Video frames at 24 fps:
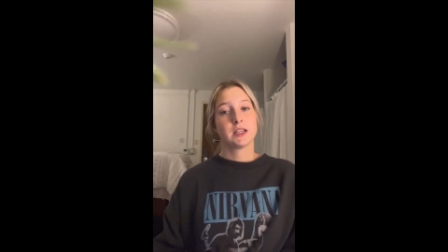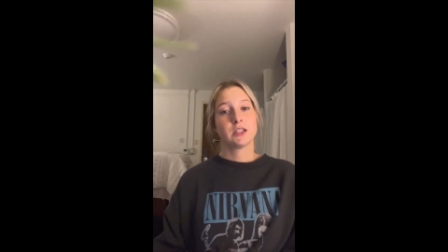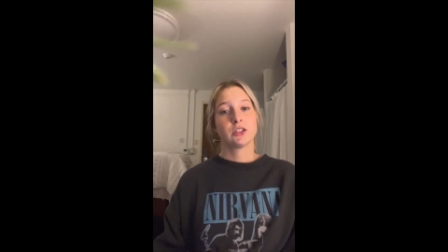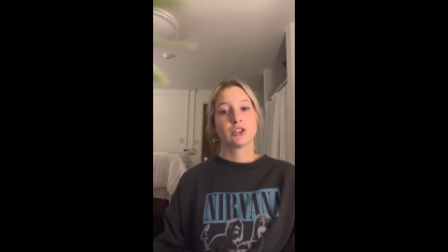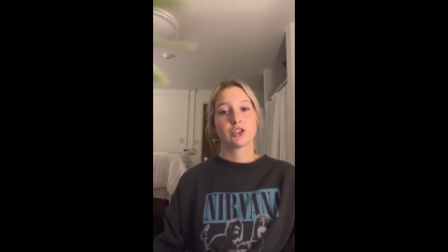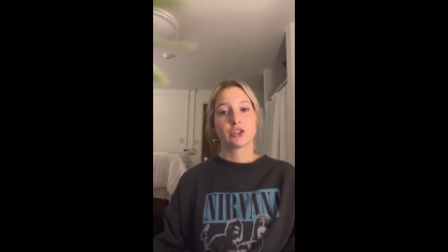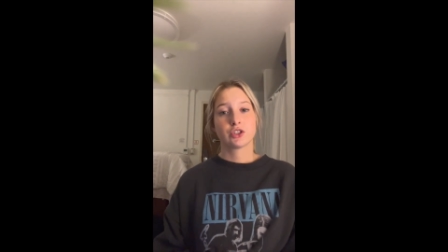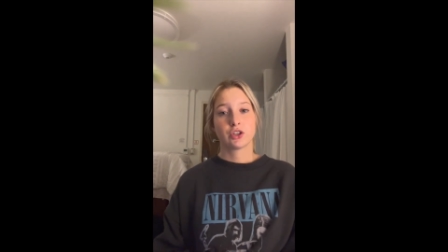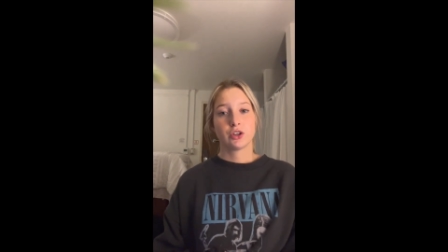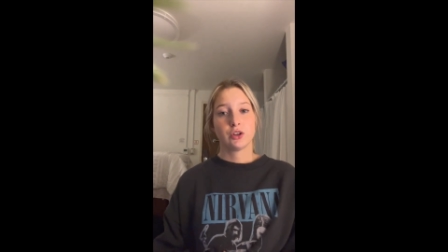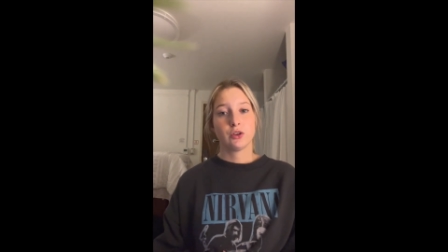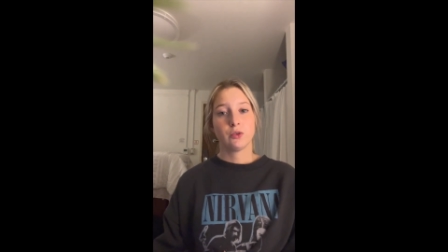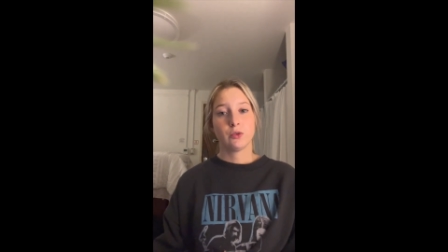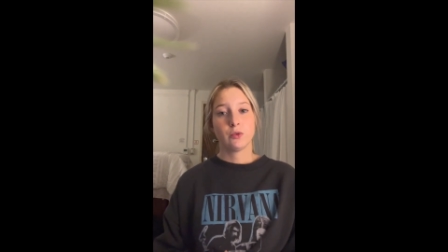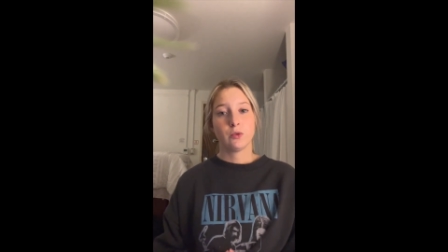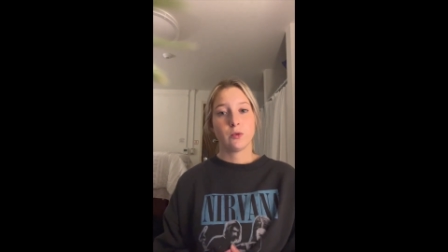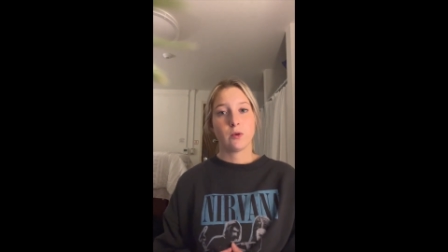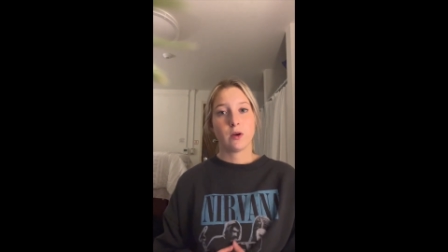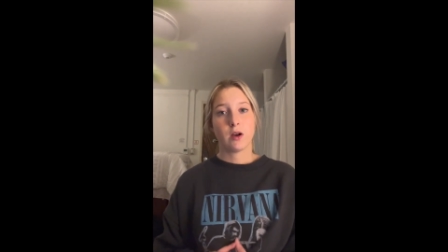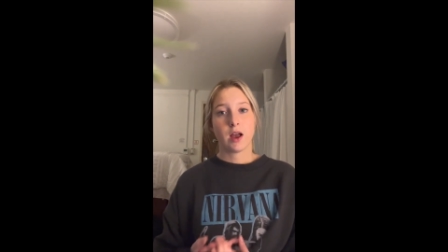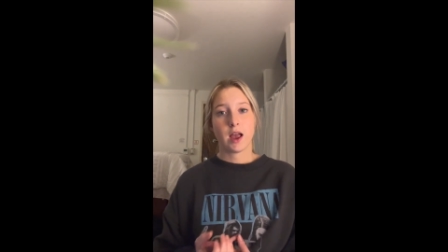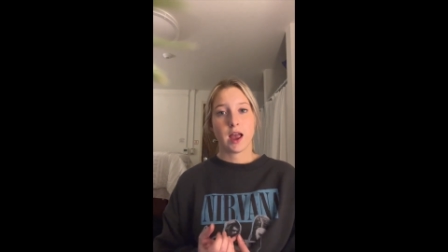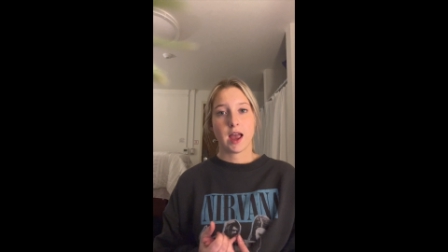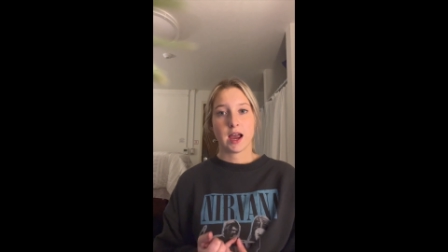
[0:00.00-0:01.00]

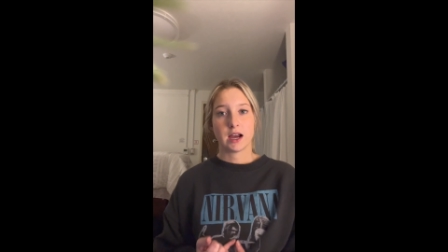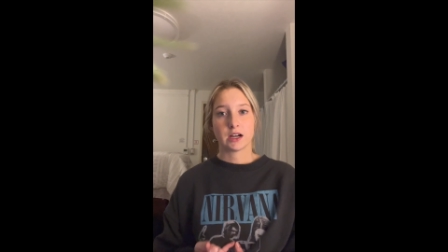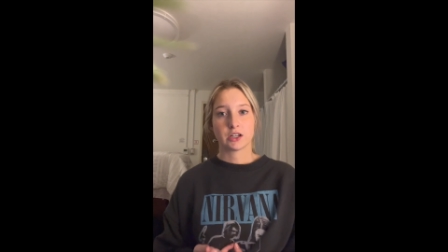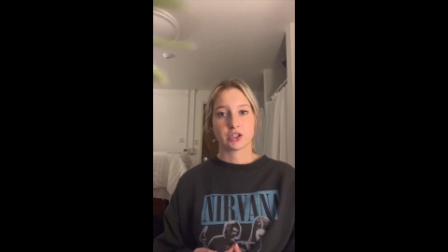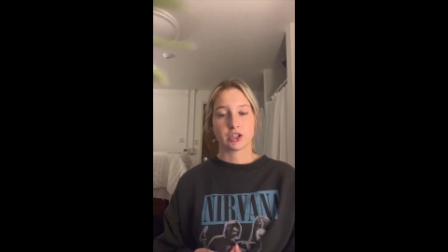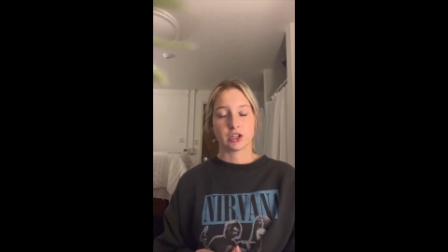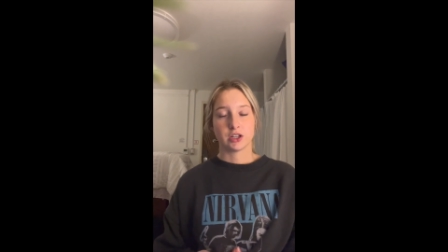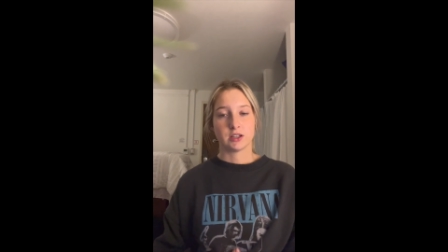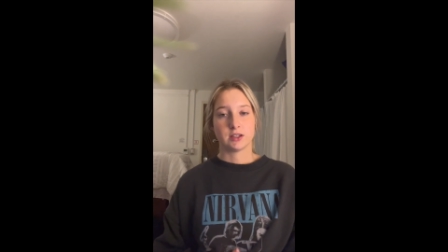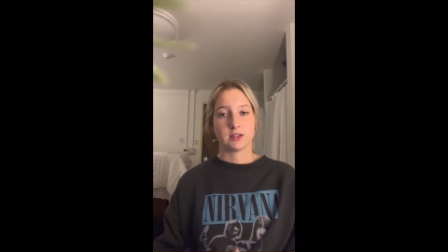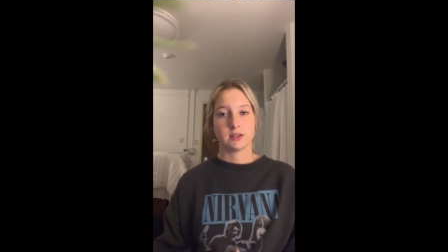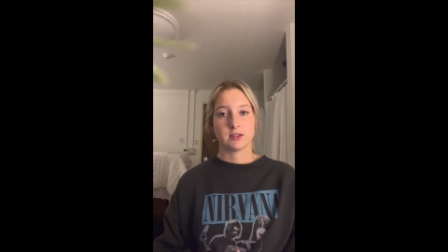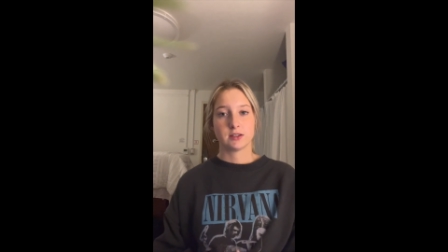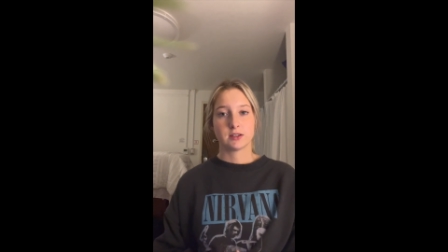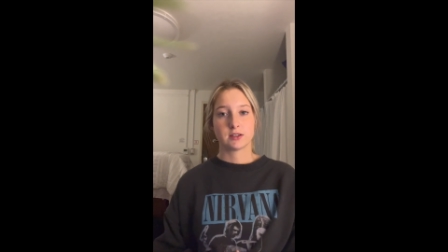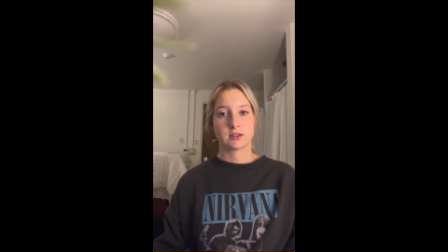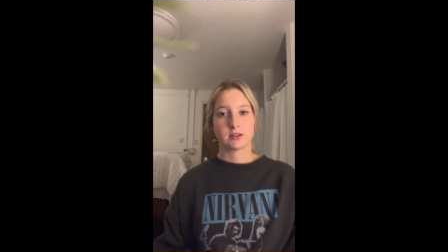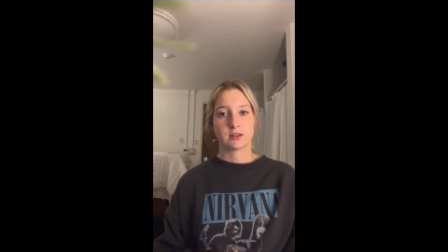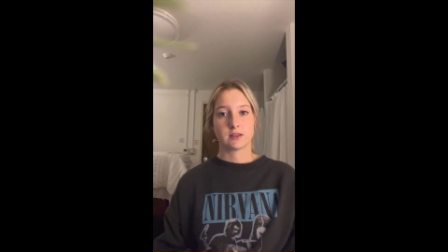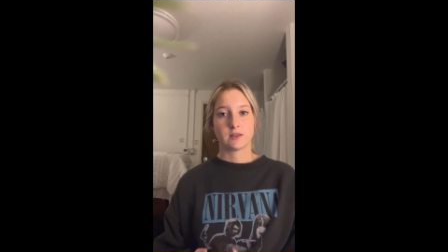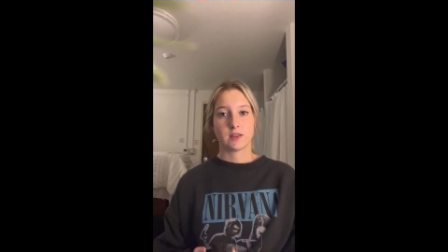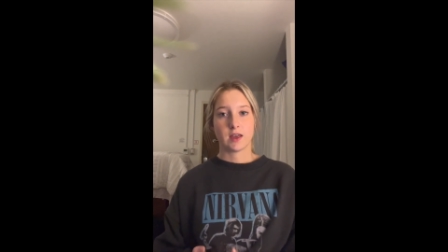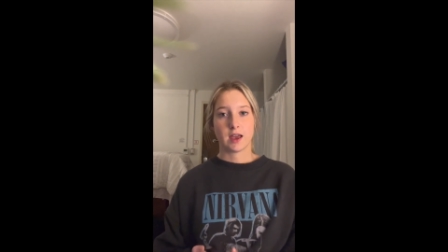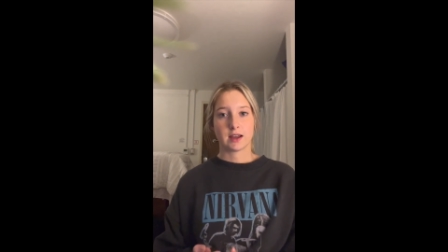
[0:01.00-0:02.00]
two actions
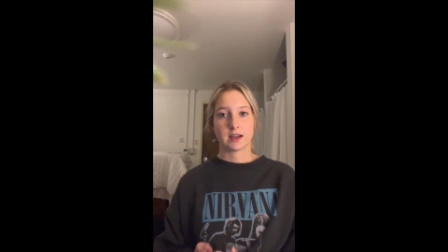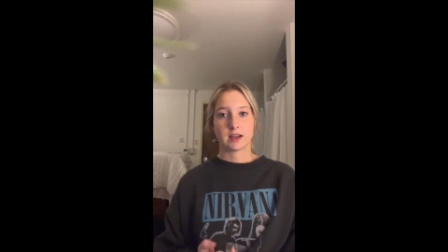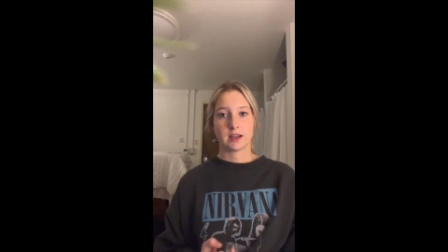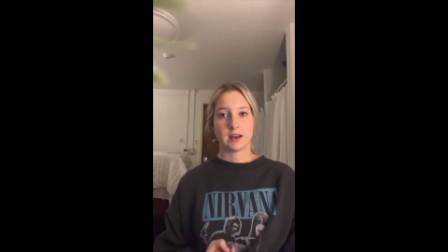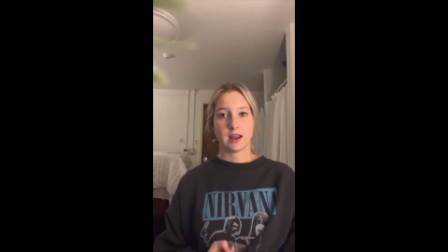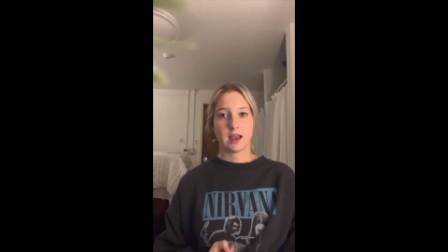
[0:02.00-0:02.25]
that can